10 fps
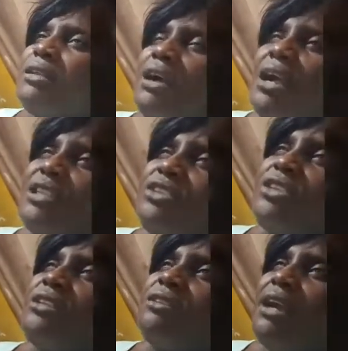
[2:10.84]
Ah,
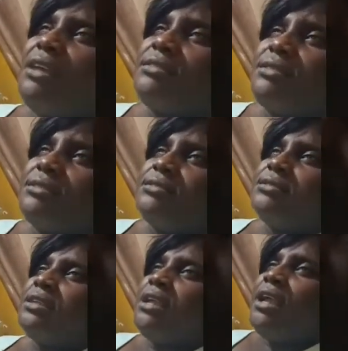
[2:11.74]
Jesus.
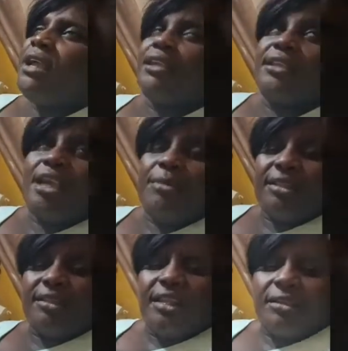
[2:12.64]
Yeah,
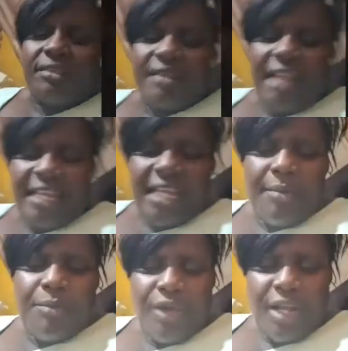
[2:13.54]
Miss a slide
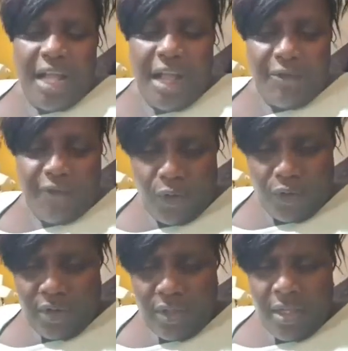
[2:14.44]
and break her foot.